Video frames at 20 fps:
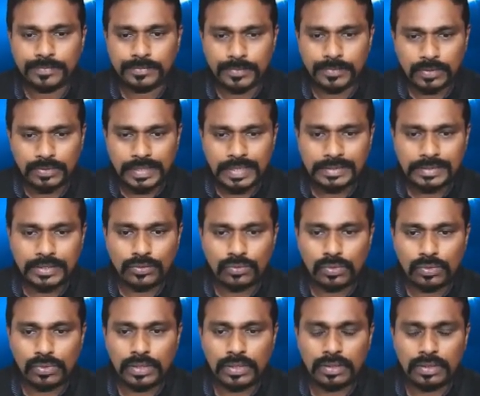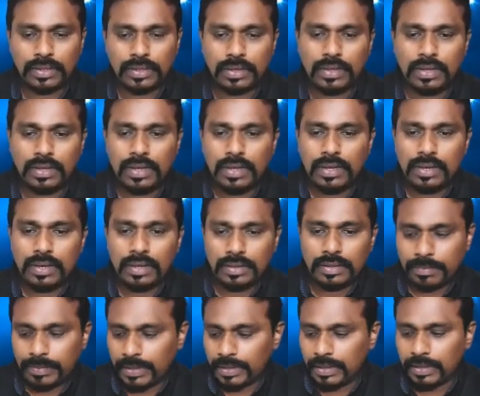Because as I told earlier,
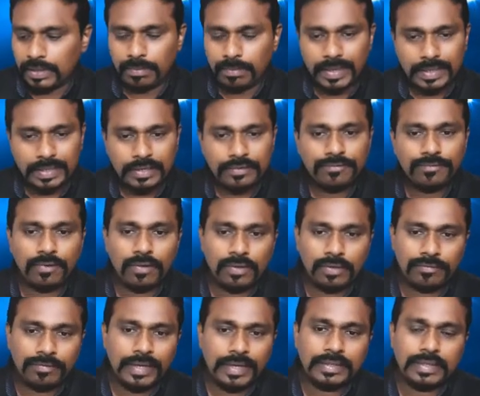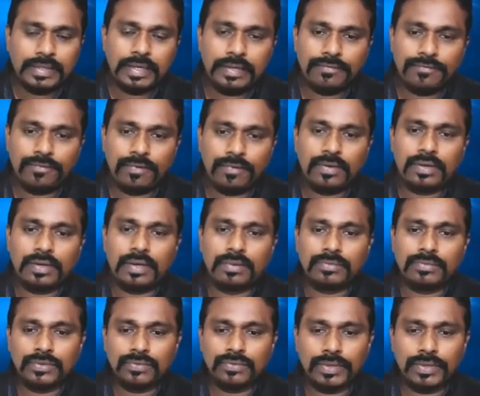the printer by default, factory default,
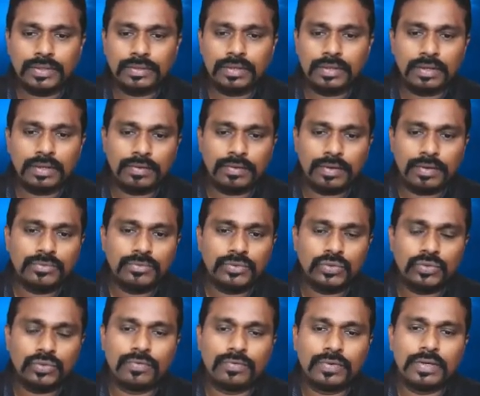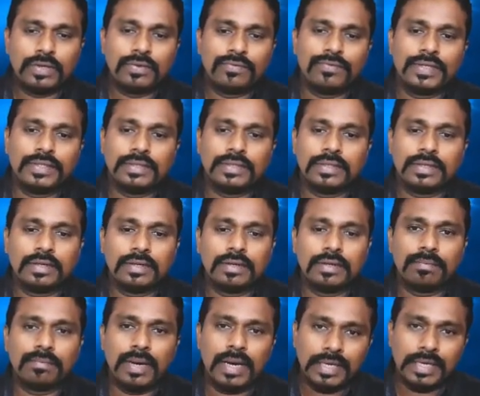comes to work with
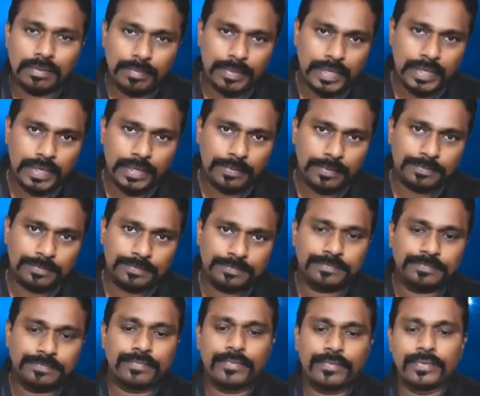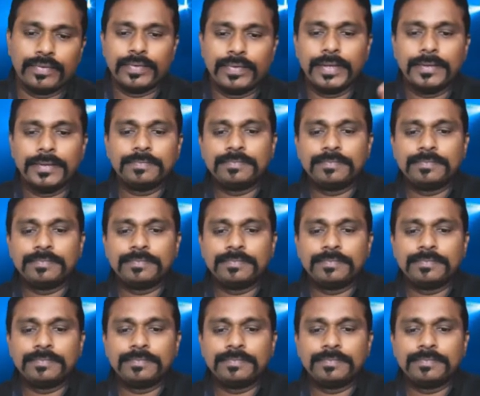the mark media. Okay.